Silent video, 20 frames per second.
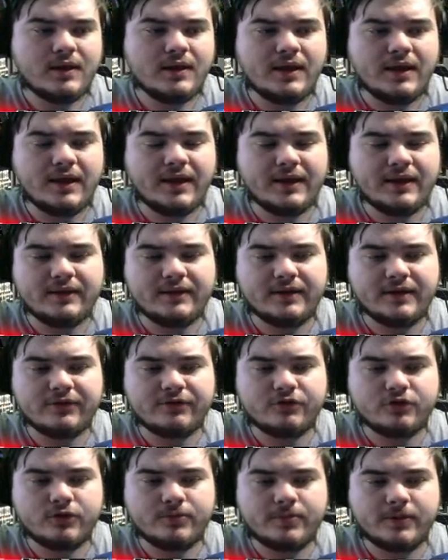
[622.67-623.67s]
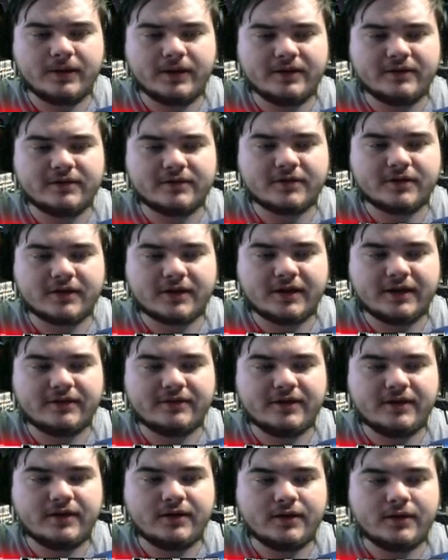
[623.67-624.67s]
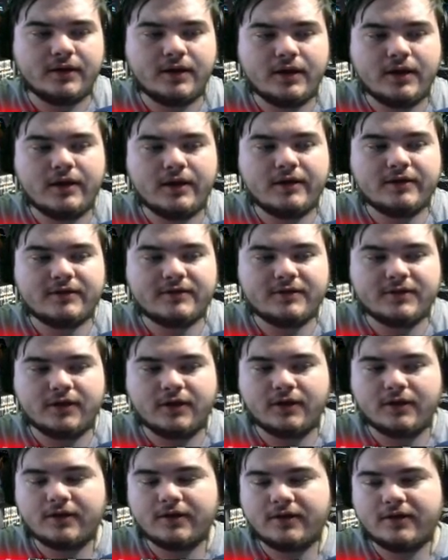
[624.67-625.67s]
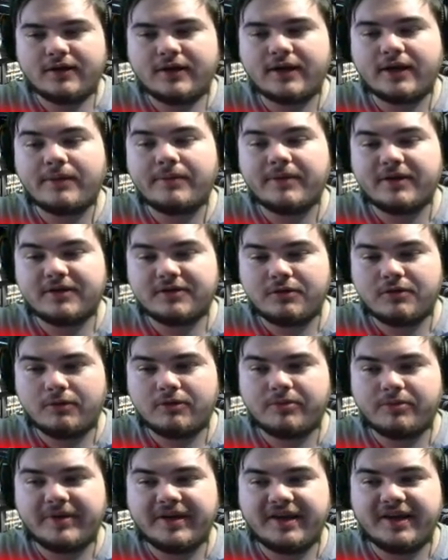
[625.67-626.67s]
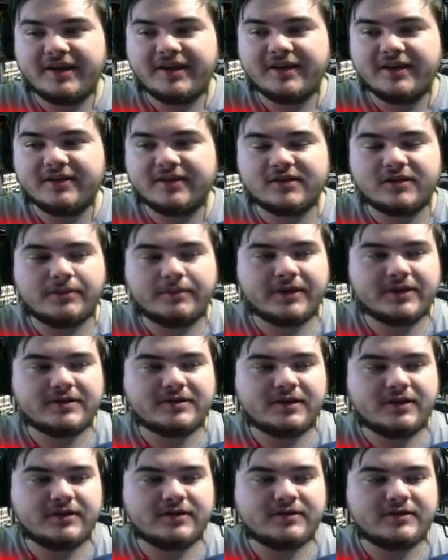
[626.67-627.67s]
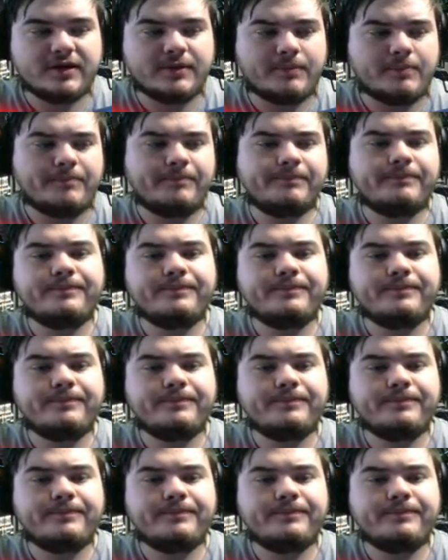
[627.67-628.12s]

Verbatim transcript: And Death Trooper is Cantina. Starck can be swapped, but he is the best in this team.